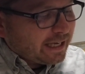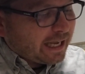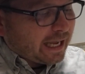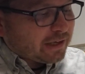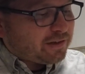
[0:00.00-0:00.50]

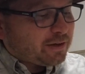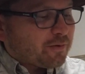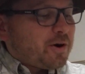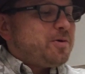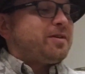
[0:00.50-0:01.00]
And she
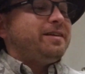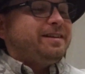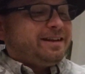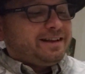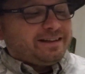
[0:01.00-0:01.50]
wrote,
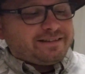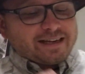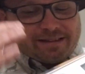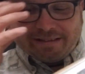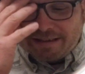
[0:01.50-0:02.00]

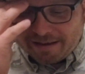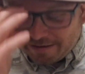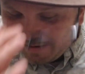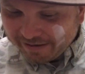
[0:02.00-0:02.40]
check this out.